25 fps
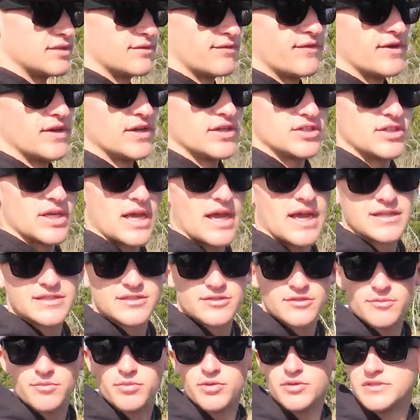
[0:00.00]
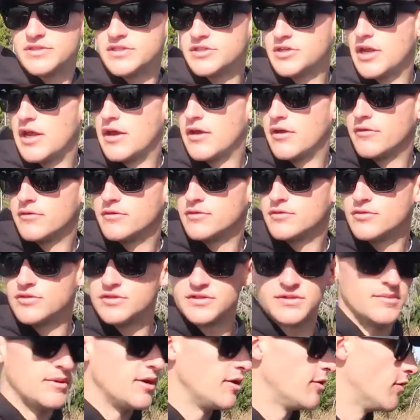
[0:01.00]
these fish as they're pushing out
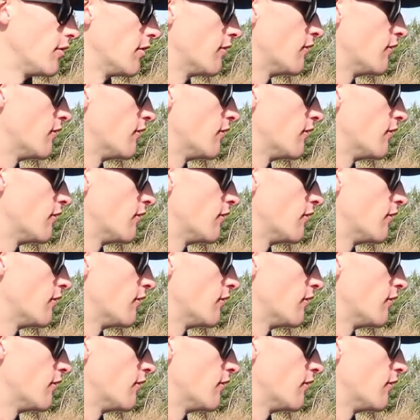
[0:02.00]
towards the main